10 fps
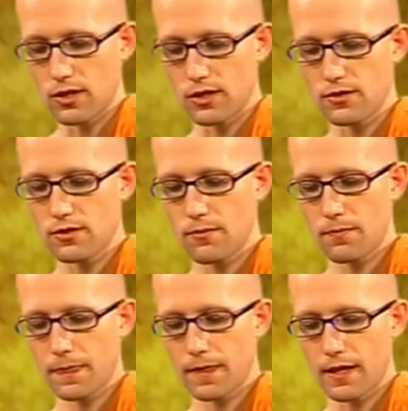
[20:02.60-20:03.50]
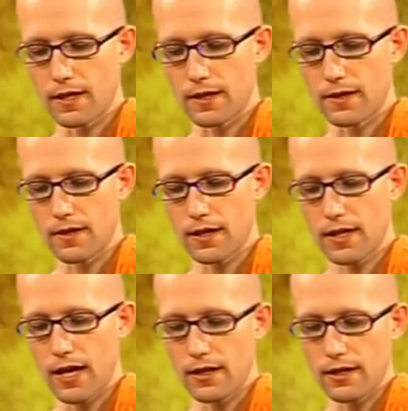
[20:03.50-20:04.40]
these uh,
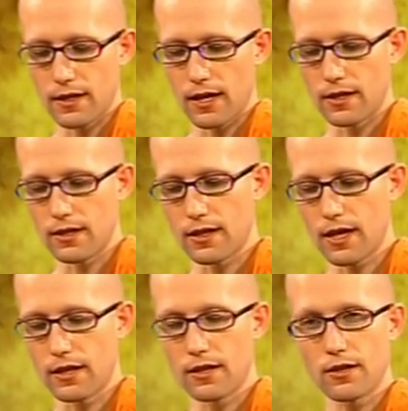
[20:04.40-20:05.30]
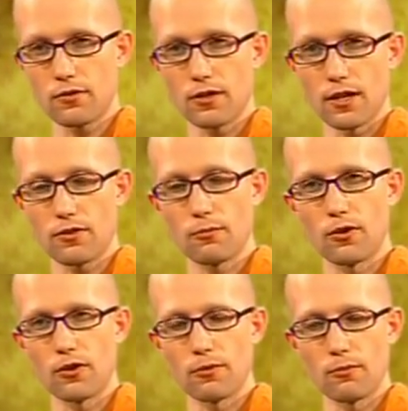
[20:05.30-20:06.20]
again and again and again, and it creates
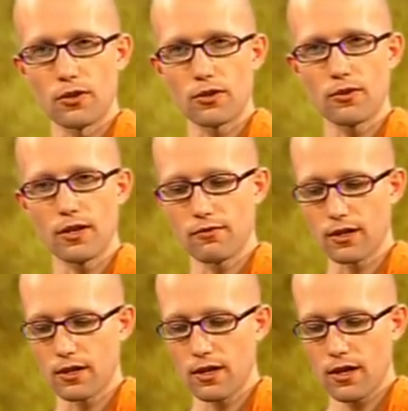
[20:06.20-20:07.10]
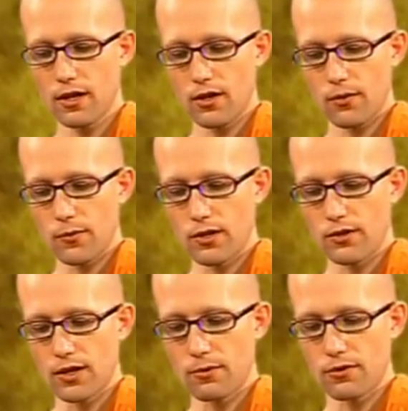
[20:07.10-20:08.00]
more and more craving. When
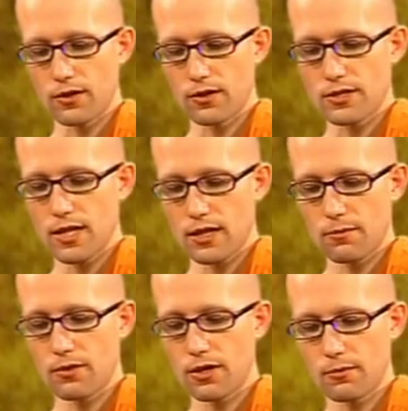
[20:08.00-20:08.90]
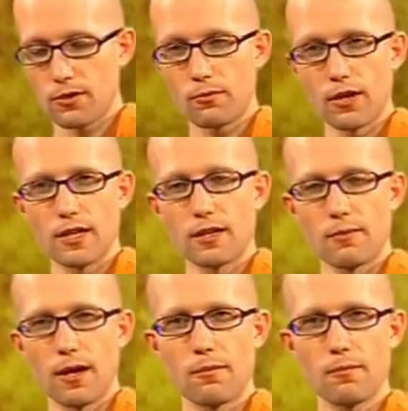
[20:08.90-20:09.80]
you're able to understand them, you're able to break
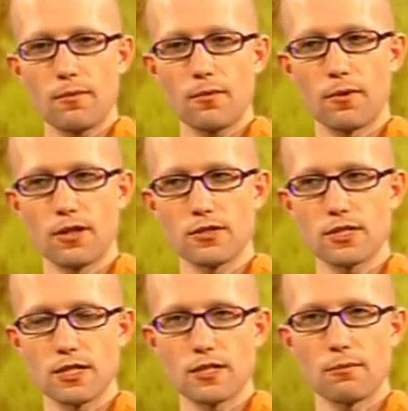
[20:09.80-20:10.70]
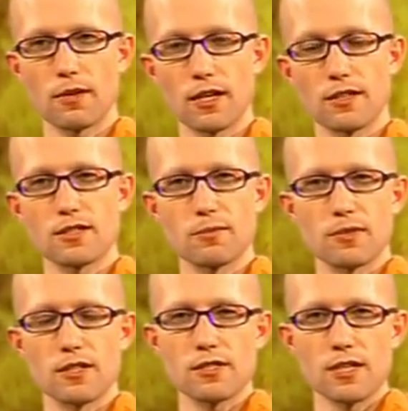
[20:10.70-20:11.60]
them up. When you see something, it's
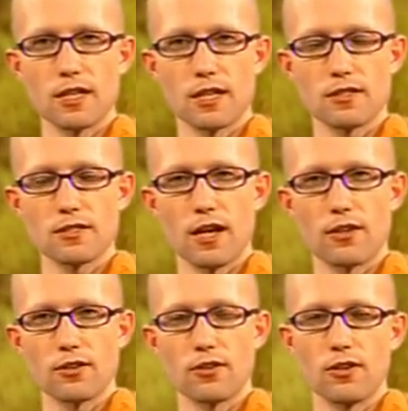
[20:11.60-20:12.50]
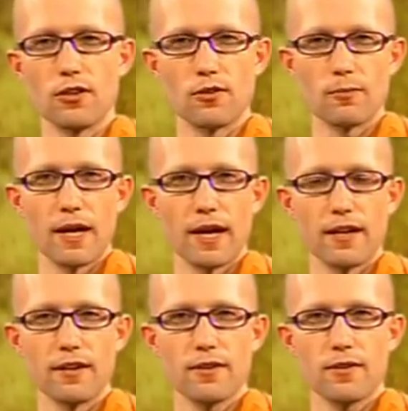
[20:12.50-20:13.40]
simply seeing. It's neither good nor
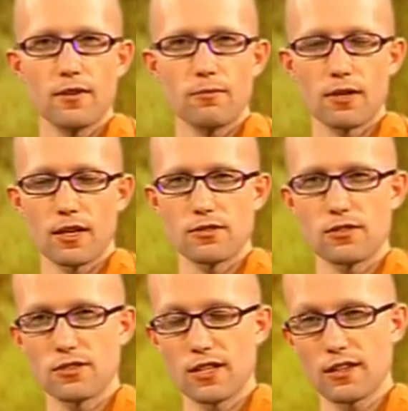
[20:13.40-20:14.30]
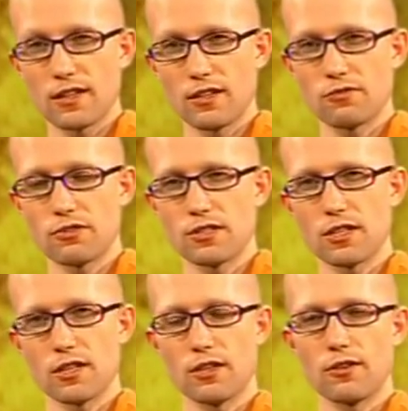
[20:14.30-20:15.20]
bad, because there's nothing
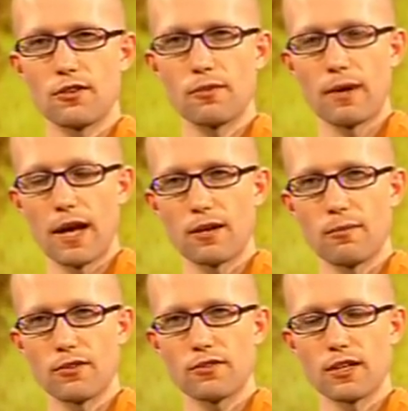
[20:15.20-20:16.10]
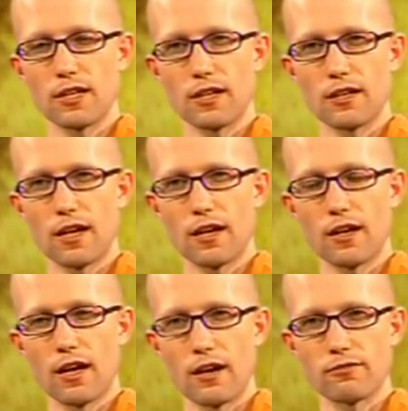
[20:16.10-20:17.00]
intrinsically good or bad about seeing
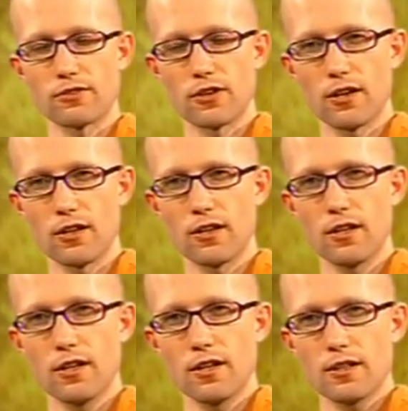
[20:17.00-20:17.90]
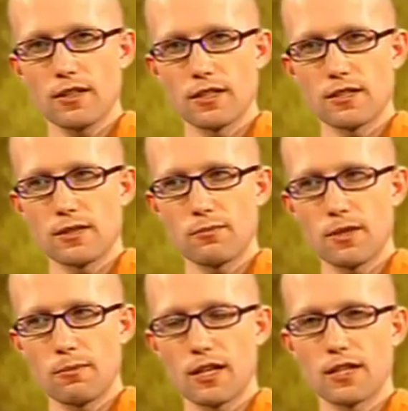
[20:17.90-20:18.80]
uh, after all. It's
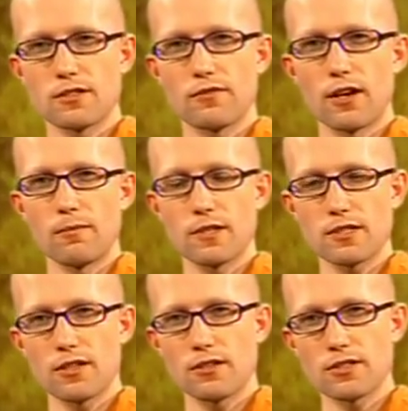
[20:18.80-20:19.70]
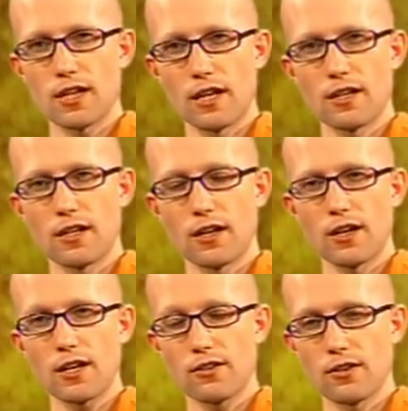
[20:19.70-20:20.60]
simply because of our misunderstanding, our
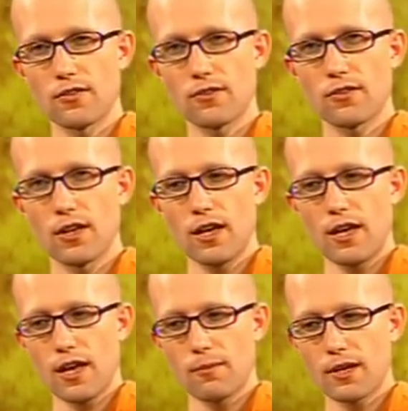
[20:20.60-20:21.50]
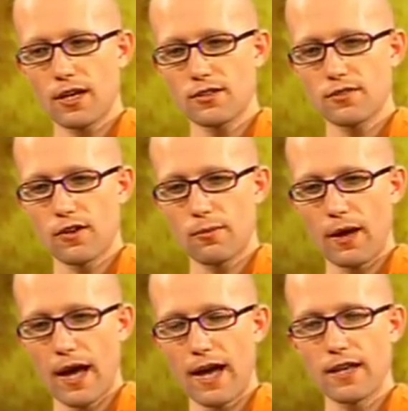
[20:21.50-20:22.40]
ignorance, and because of our
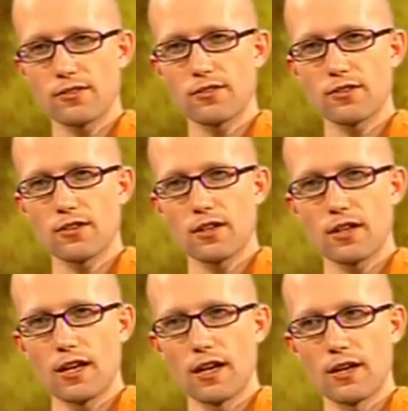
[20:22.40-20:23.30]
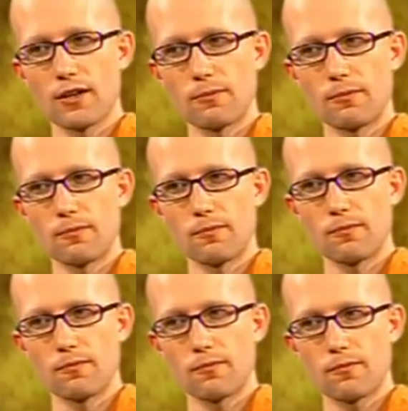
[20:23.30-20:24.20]
past
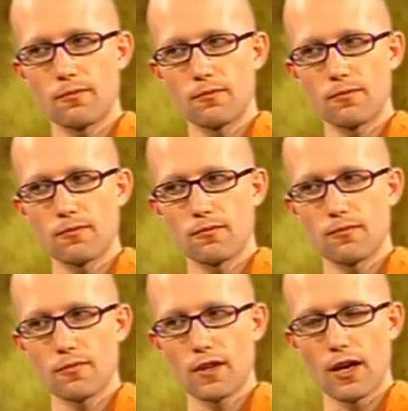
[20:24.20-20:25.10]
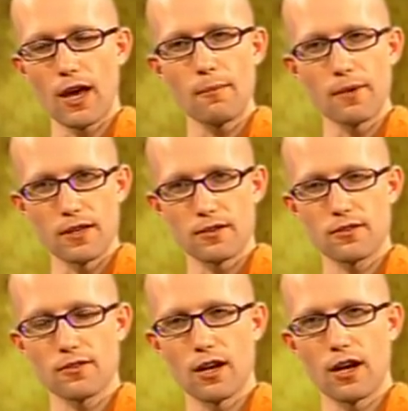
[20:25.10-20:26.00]
um,
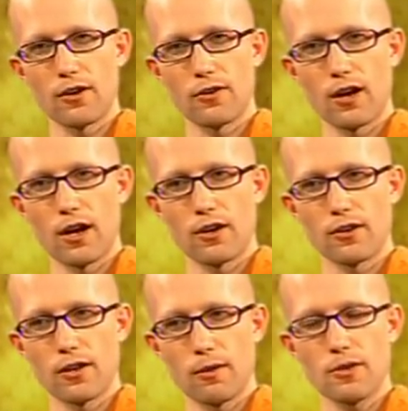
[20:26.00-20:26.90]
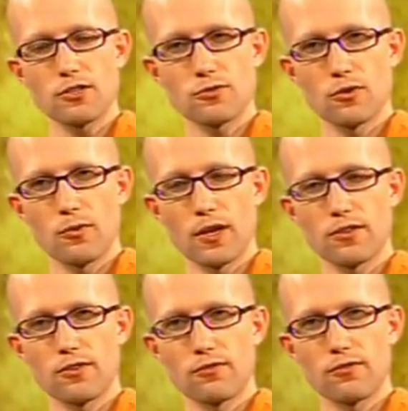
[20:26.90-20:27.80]
habits, our, our habitual
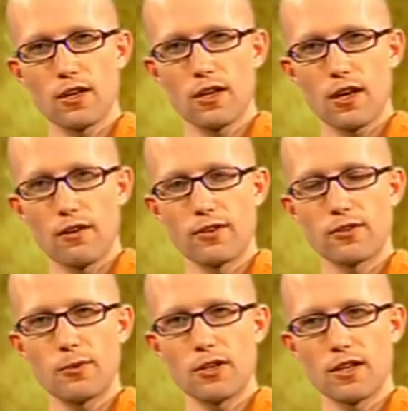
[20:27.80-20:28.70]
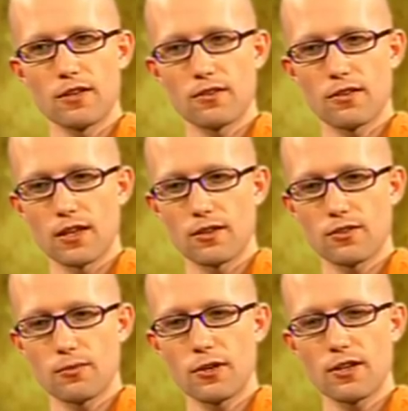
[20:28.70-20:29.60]
ways of, of experience, th
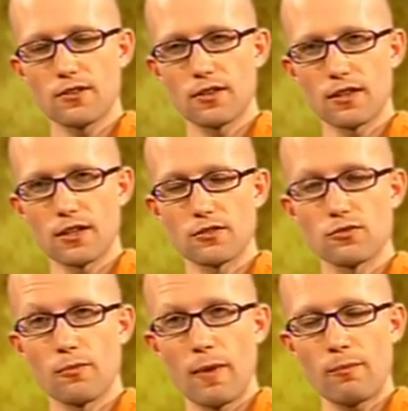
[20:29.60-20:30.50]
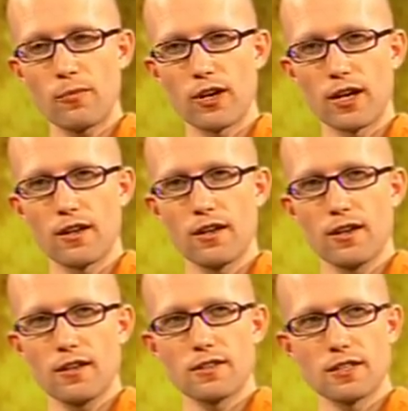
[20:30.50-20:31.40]
experiencing things, remembering
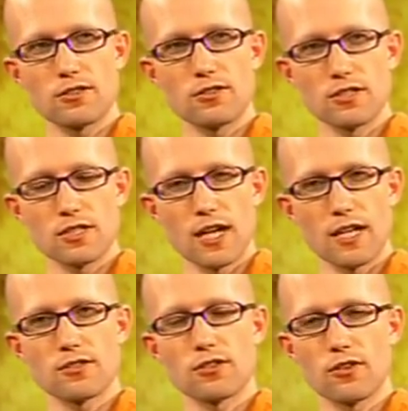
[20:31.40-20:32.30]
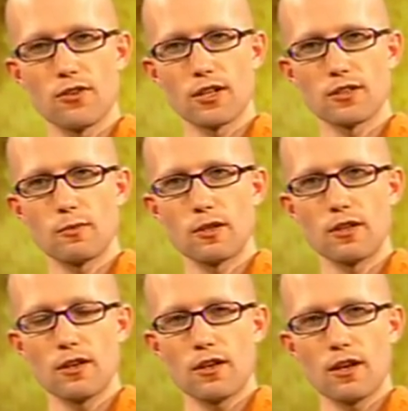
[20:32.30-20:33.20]
that certain sights are going to
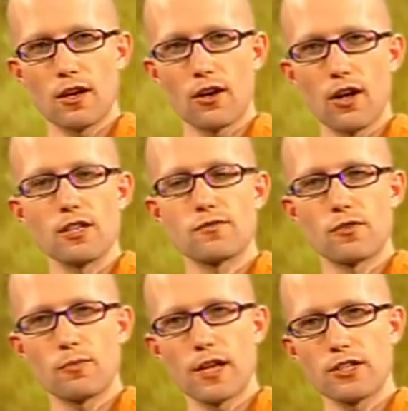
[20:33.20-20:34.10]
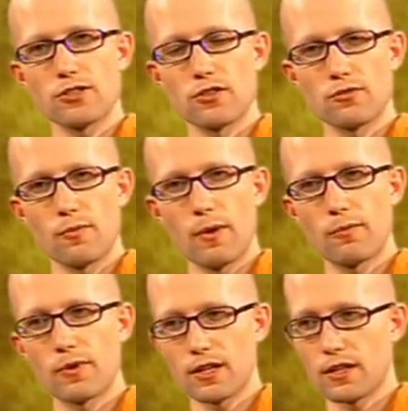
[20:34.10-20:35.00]
be a cause for pleasure,
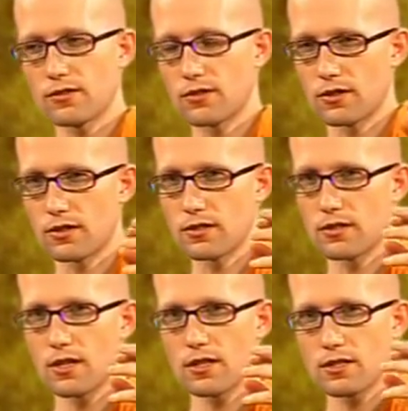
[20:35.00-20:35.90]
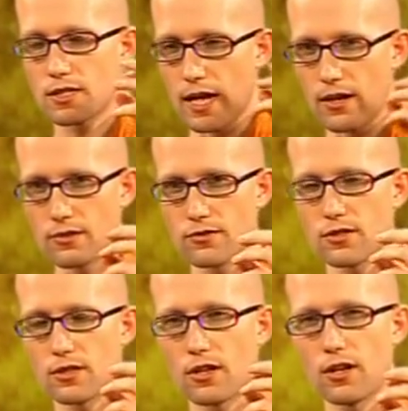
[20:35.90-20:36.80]
remembering that certain
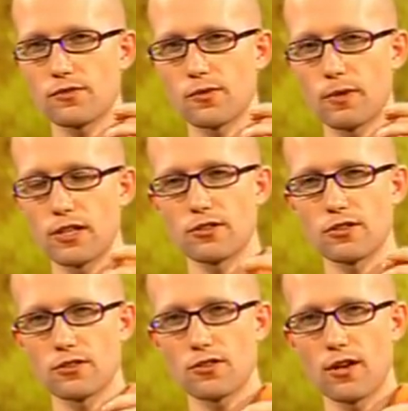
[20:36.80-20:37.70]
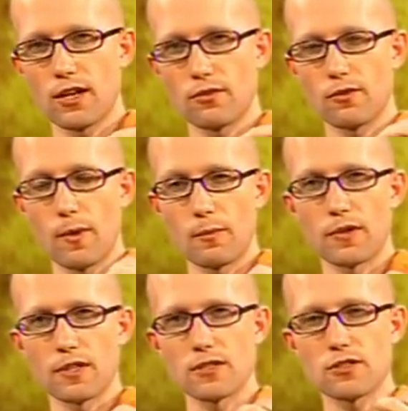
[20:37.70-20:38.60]
sounds are a cause for pleasure, and so on, and
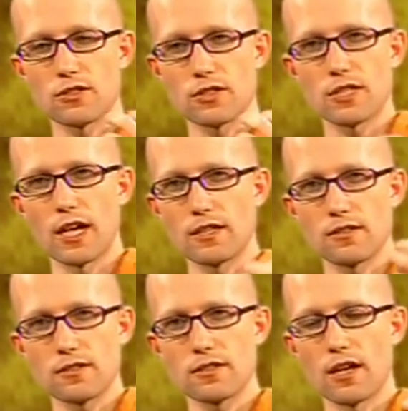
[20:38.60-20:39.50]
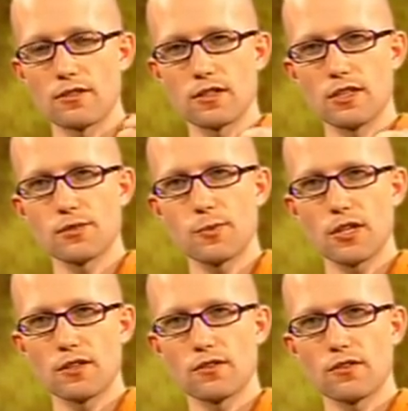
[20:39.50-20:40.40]
remembering that certain sights and sounds and
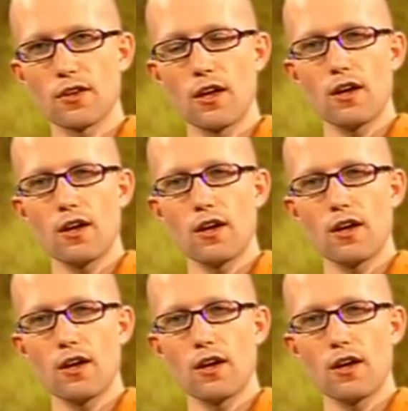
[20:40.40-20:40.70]
experiences